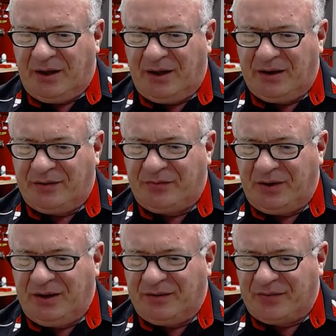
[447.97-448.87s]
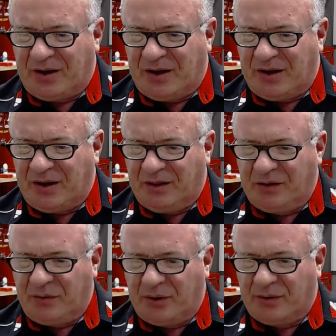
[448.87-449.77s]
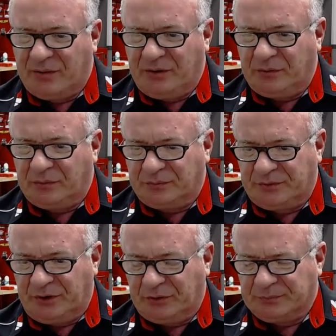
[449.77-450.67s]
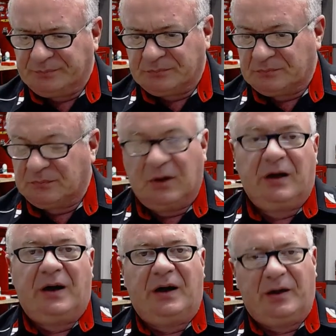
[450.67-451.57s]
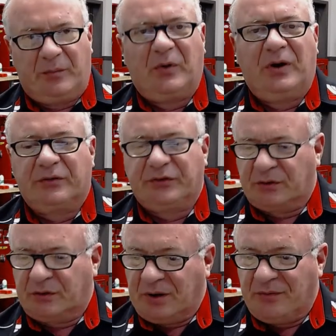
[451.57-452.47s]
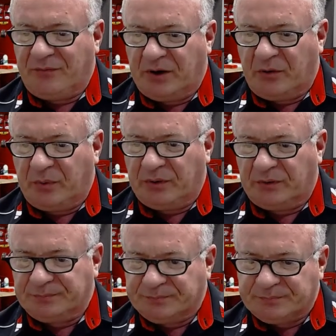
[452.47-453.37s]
Hanif EFI, hello, how are you, dear? I am well, sir. I'm very well.